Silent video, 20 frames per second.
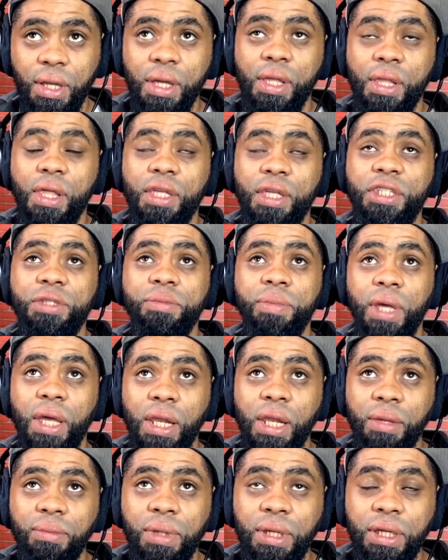This is
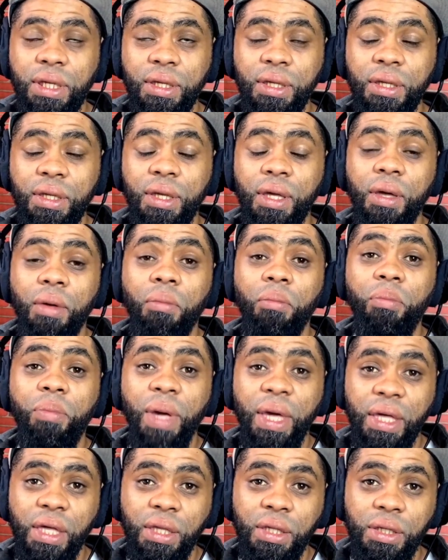merely me
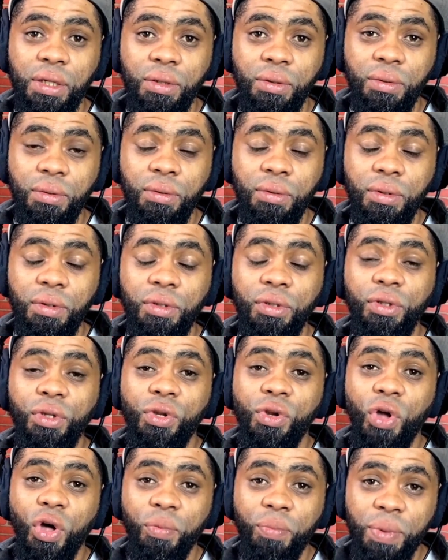begging you to
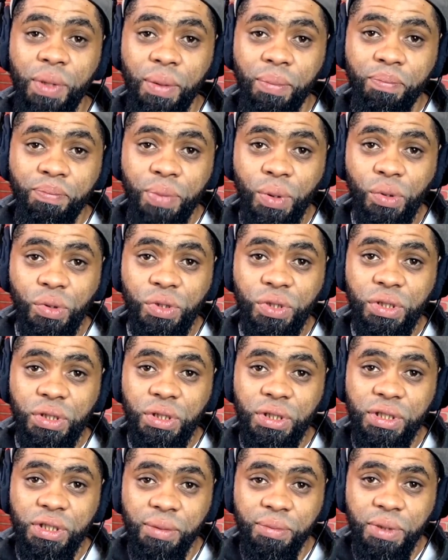not be a pooch.
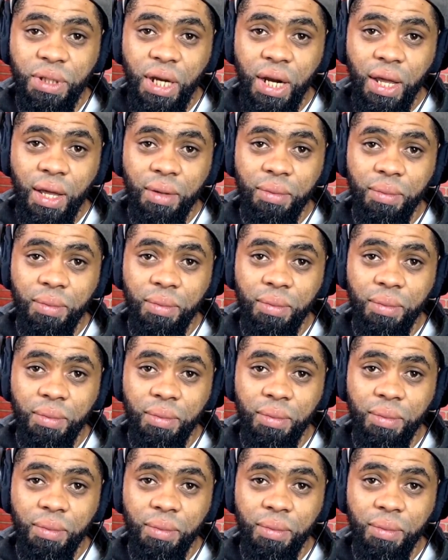Subscribe.